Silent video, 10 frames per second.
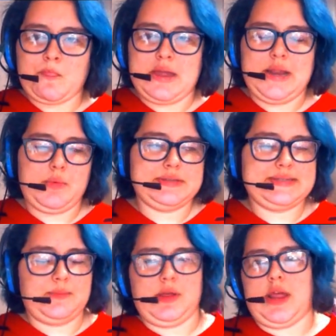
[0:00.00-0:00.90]
and he wants
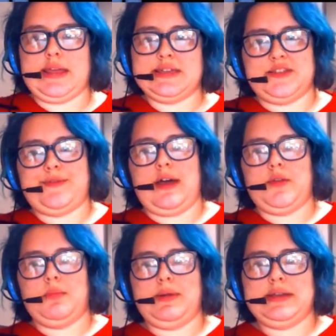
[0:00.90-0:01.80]
to be like his
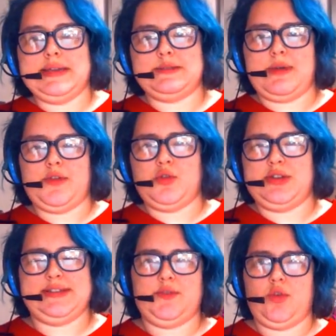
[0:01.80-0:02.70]
father, but his mother
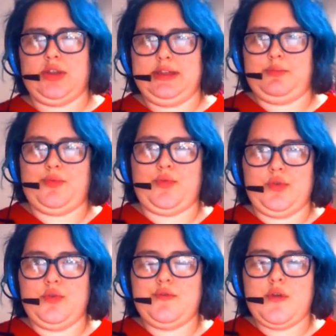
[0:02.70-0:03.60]
doesn't really
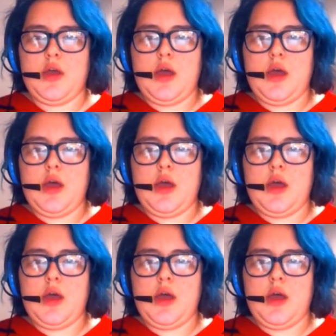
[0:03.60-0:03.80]
approve,